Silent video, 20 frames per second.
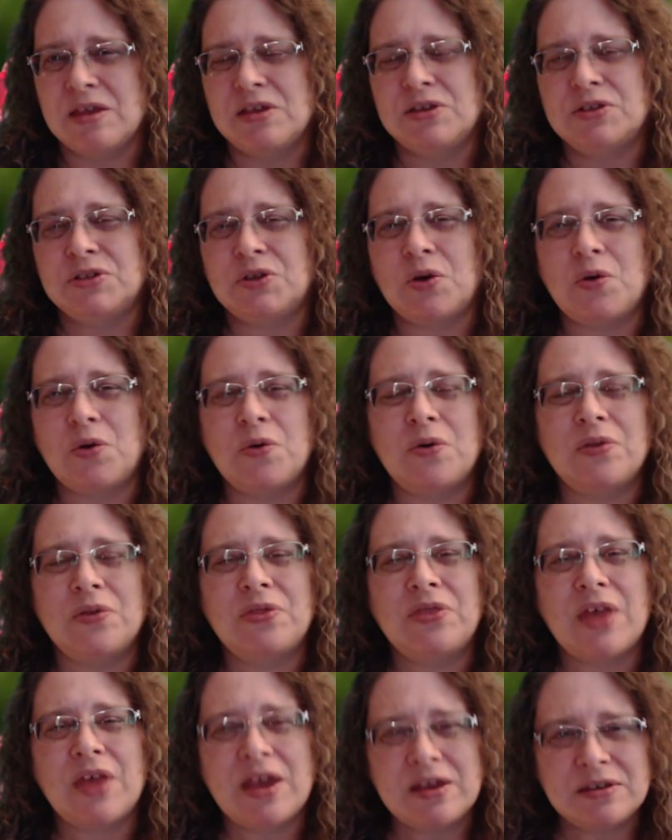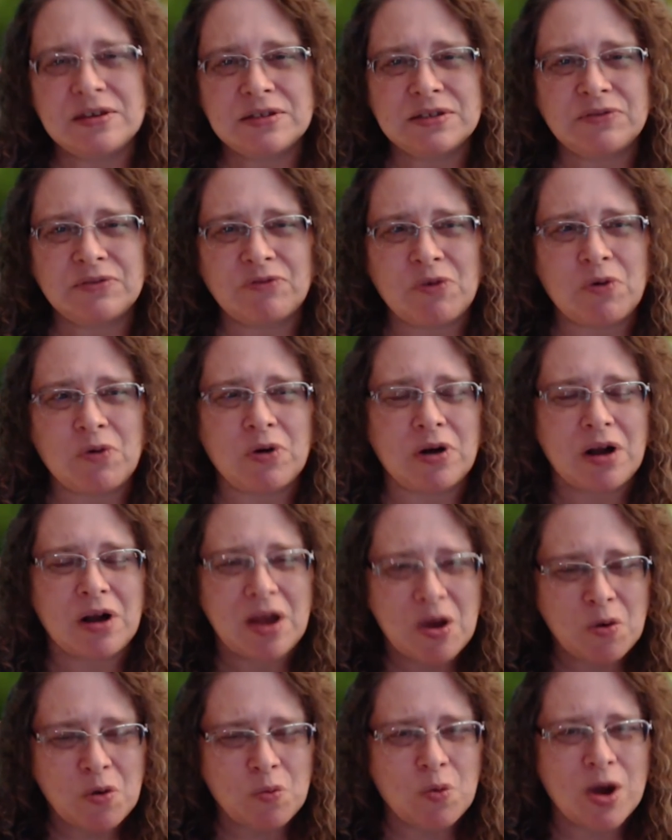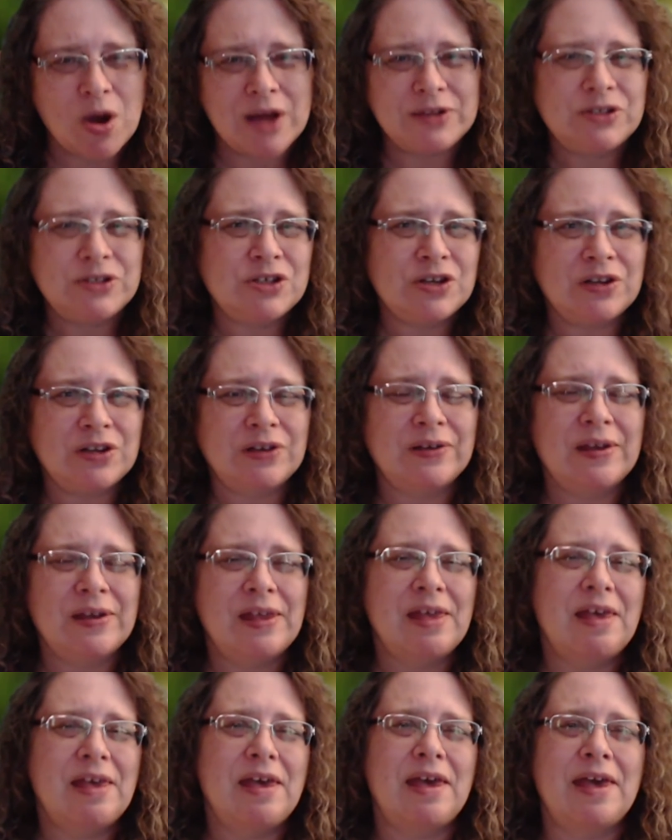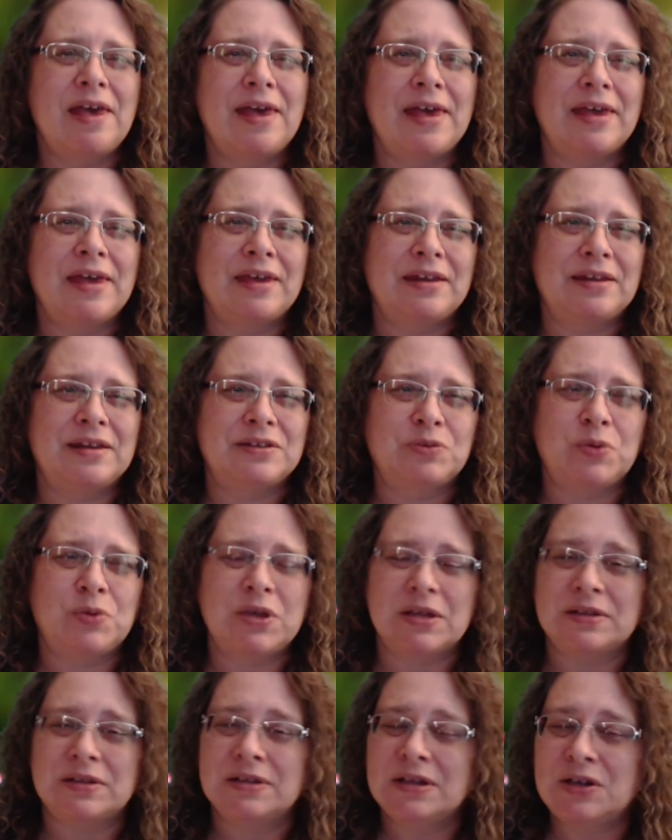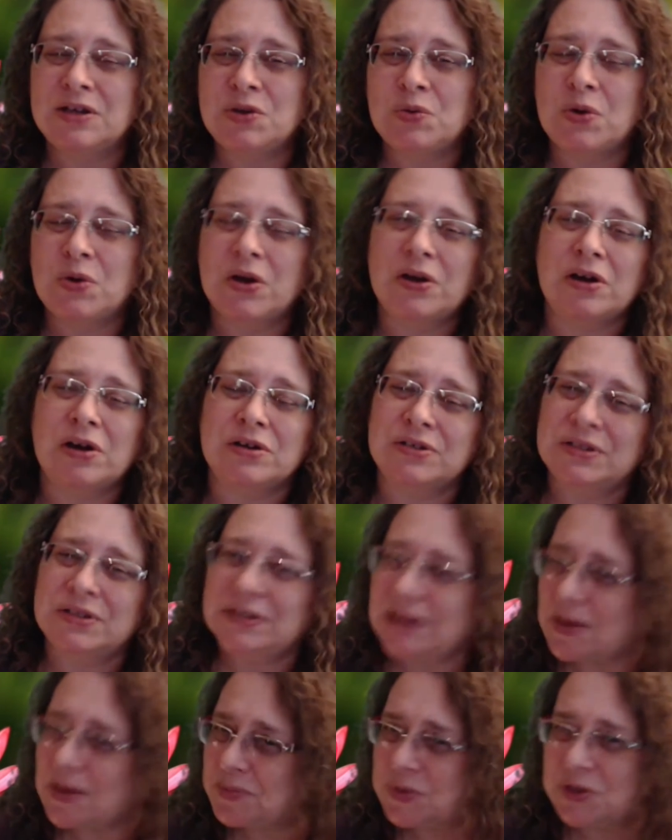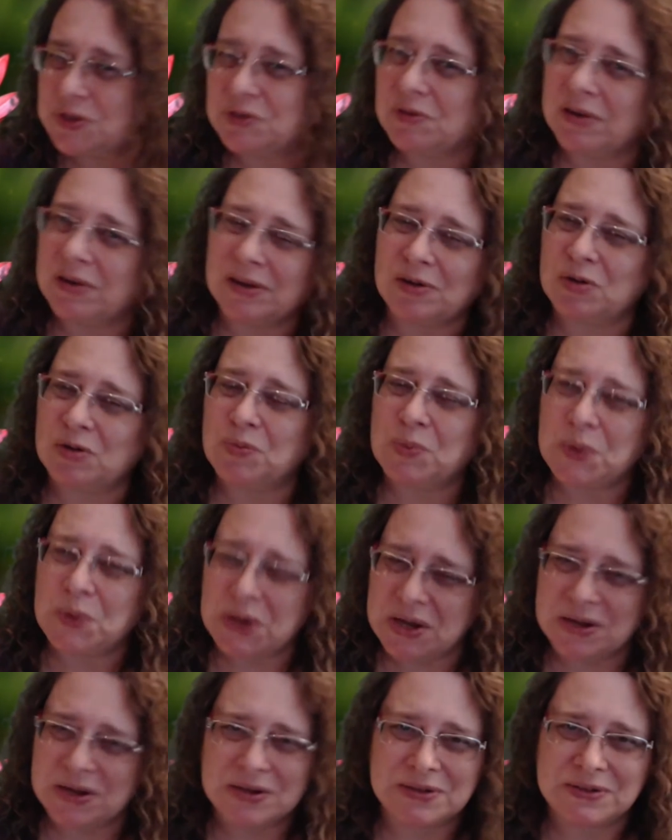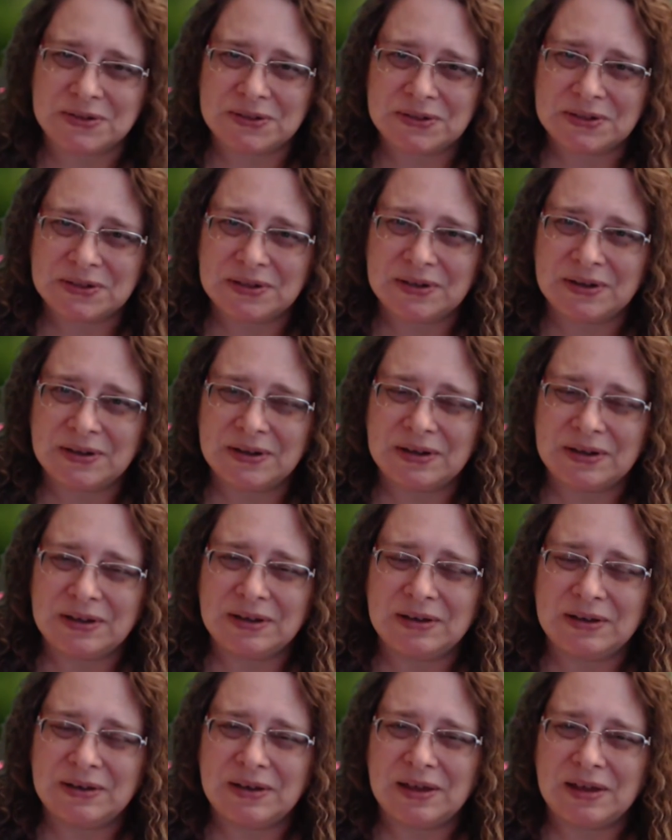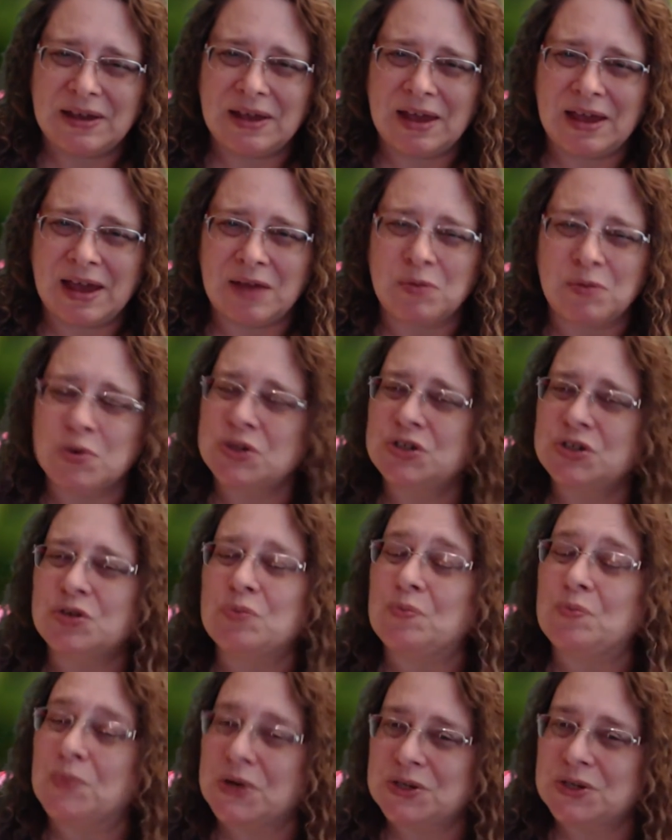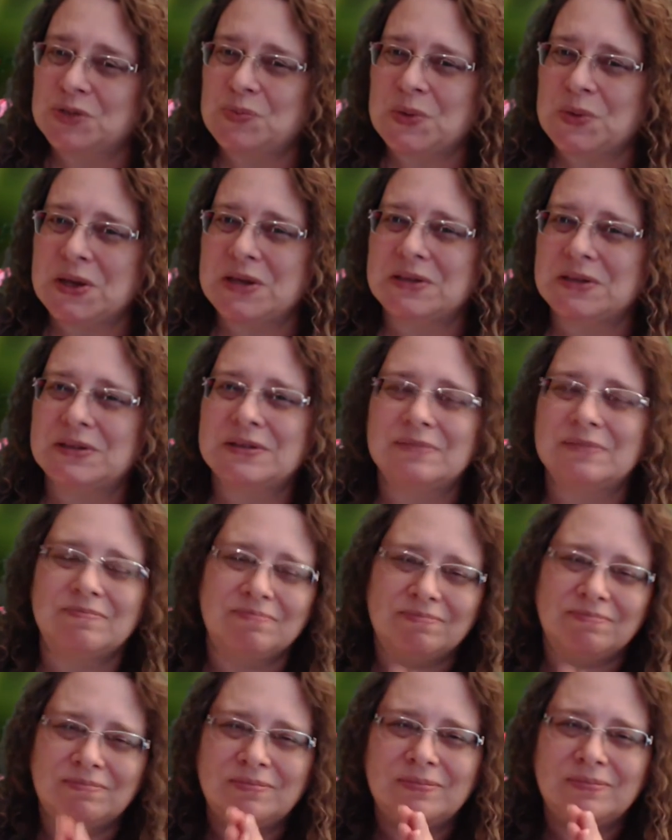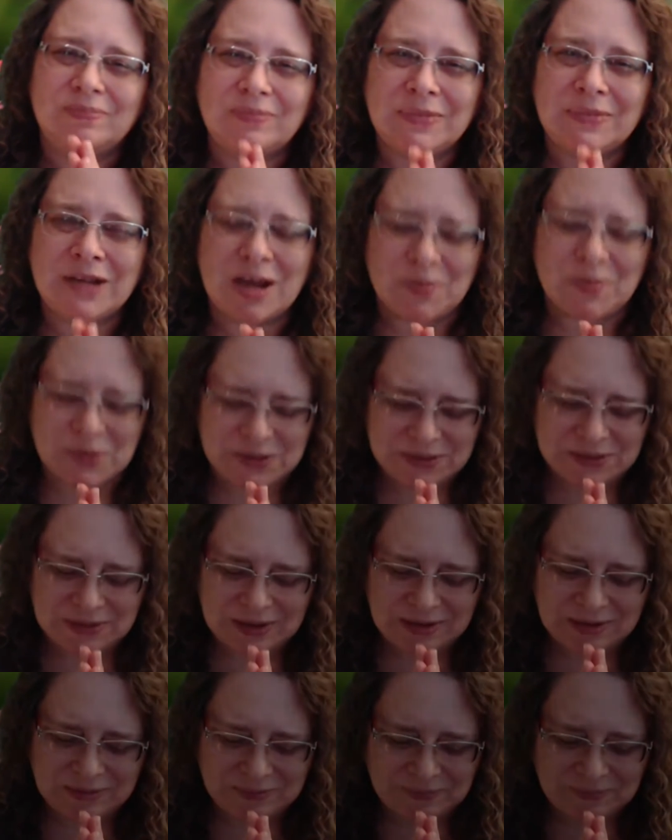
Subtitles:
So thanks for watching, and as we continue on our steps to inner peace, I wish you much peace. Namaste.